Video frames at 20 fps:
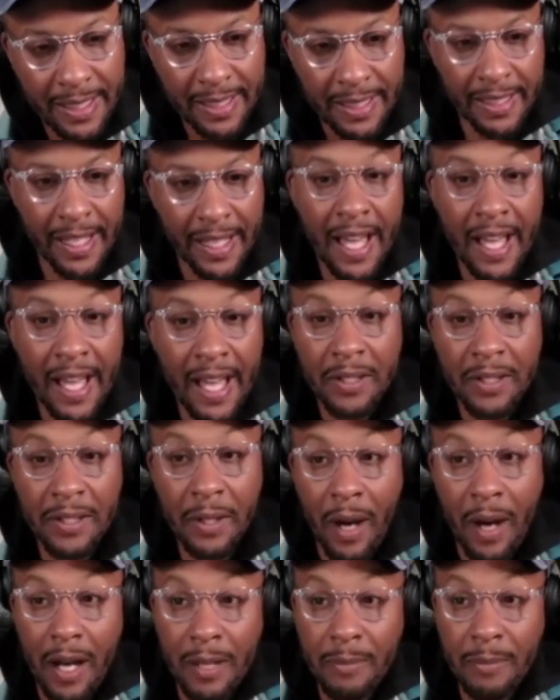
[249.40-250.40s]
Yeah, so
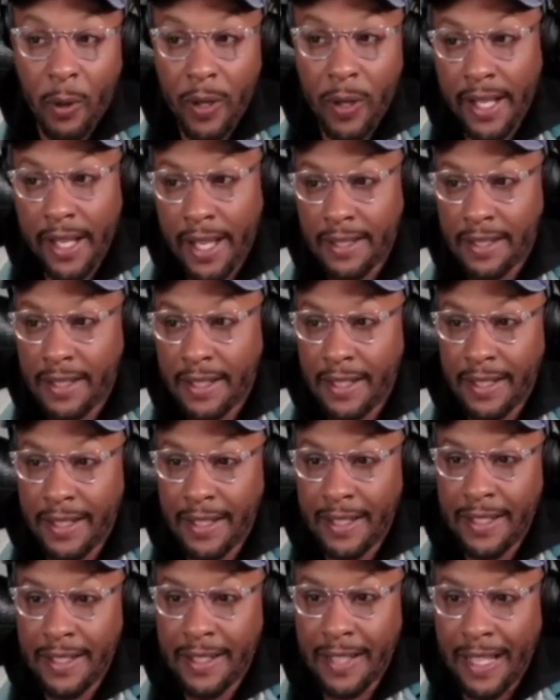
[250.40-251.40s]
onboarding as
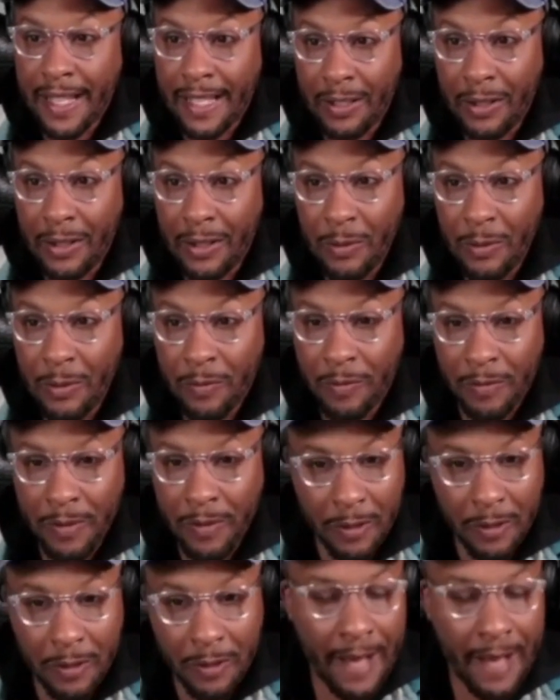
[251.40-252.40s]
in like you
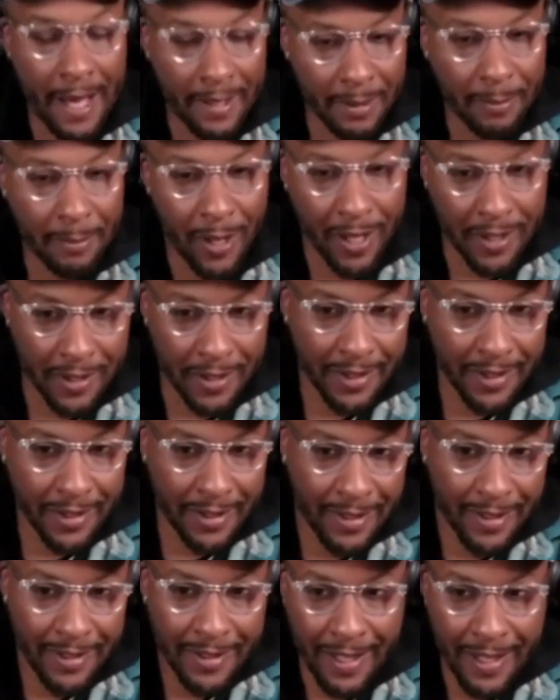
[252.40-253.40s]
found the
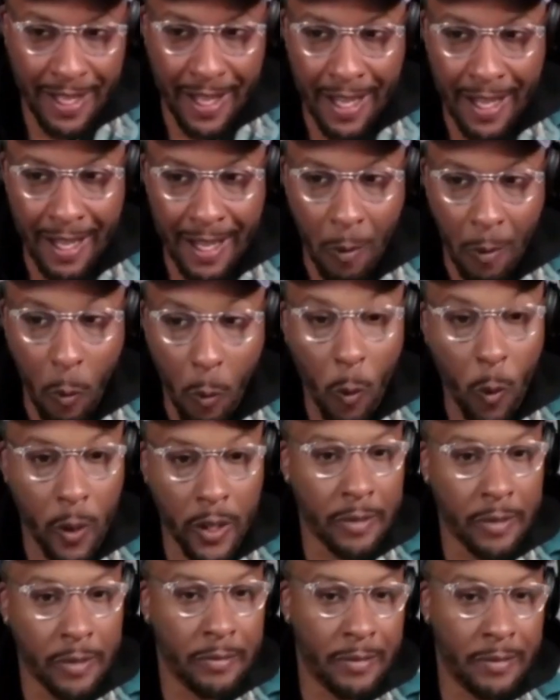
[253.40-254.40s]
project, or
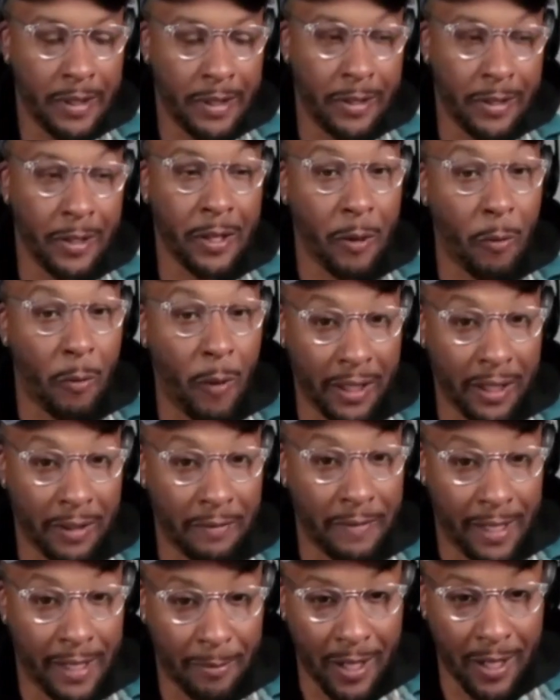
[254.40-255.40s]
it took you a while to
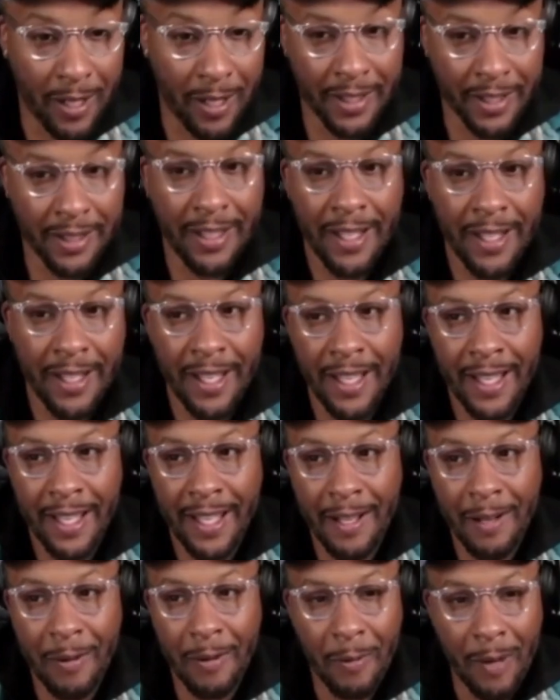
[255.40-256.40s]
find a project.
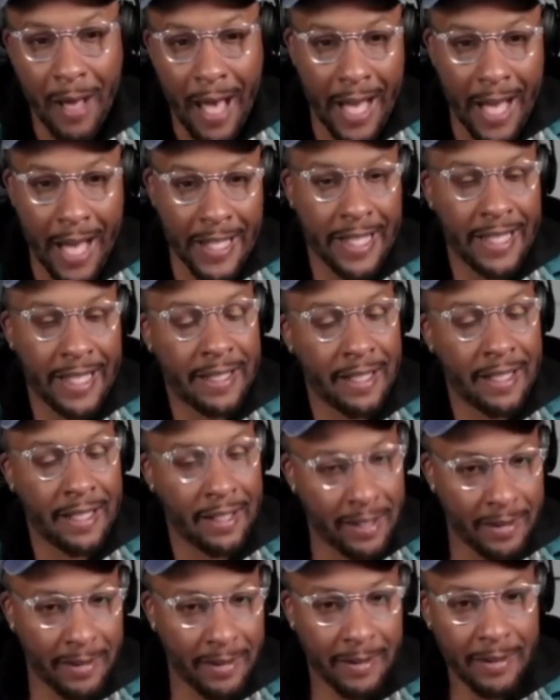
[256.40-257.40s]
How do you get to
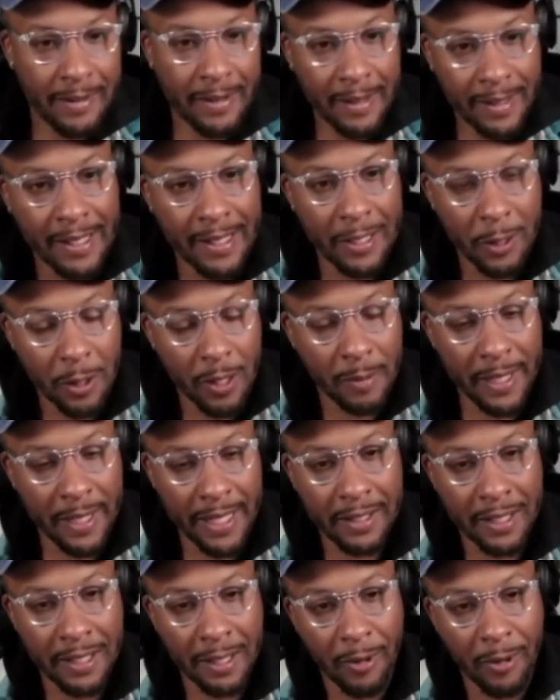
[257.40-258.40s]

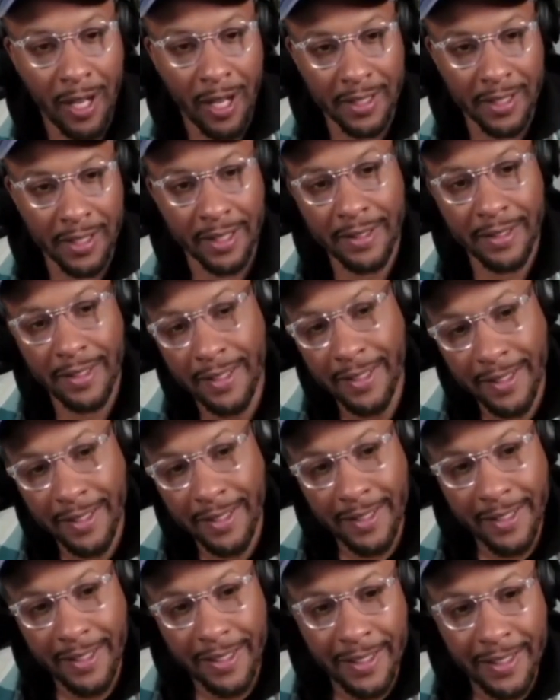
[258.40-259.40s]
contributing to the project?
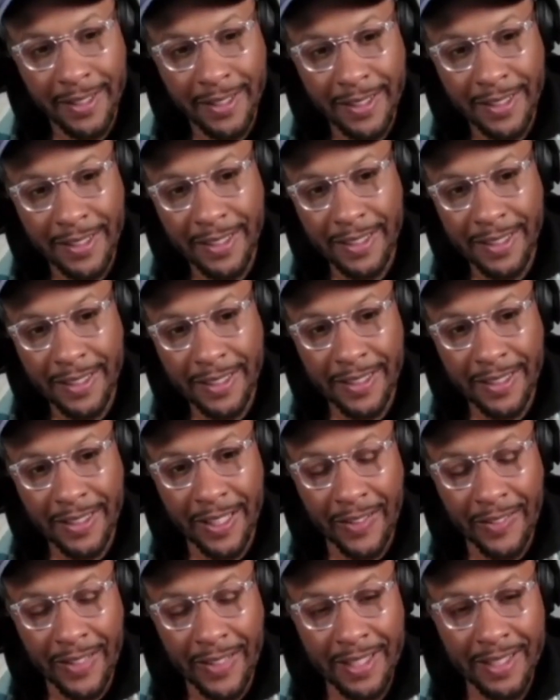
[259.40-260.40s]

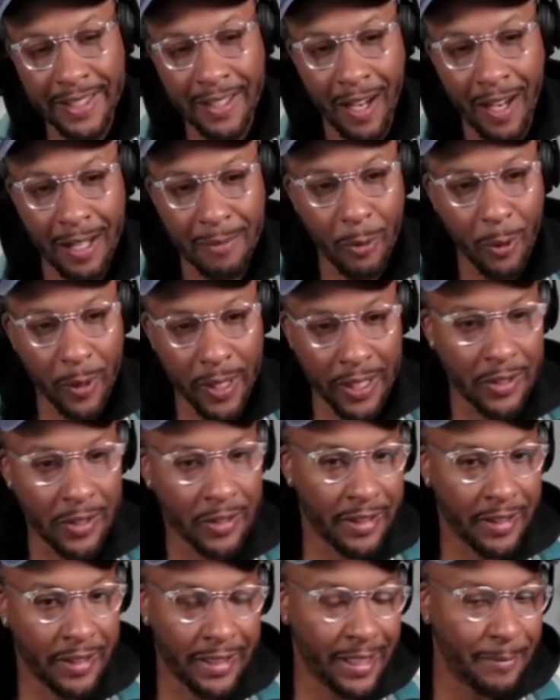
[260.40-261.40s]
So that's onboarding.
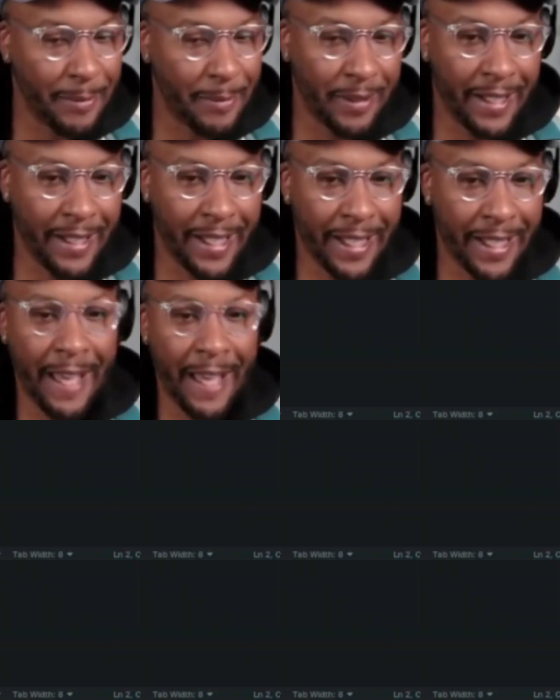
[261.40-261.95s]
Usually, it's going to be like